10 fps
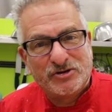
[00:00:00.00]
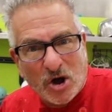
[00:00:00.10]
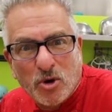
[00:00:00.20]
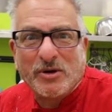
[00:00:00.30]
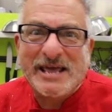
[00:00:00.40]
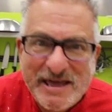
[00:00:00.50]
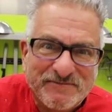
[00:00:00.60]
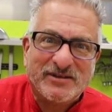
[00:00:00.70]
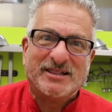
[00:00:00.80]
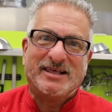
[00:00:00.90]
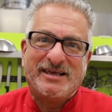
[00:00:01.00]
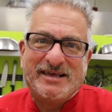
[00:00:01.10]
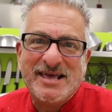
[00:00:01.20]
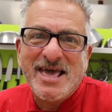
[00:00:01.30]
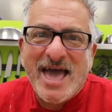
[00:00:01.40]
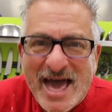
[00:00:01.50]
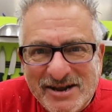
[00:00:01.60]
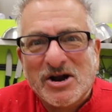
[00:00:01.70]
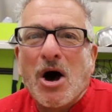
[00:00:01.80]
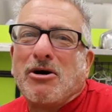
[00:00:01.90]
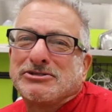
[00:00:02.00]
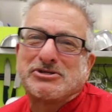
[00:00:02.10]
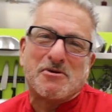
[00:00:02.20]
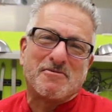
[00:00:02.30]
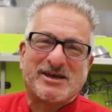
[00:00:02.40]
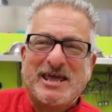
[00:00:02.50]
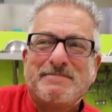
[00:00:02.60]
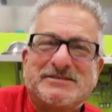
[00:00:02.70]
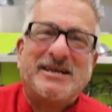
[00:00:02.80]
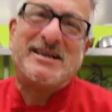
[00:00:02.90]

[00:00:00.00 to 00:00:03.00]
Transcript: the dough evenly. And it also keeps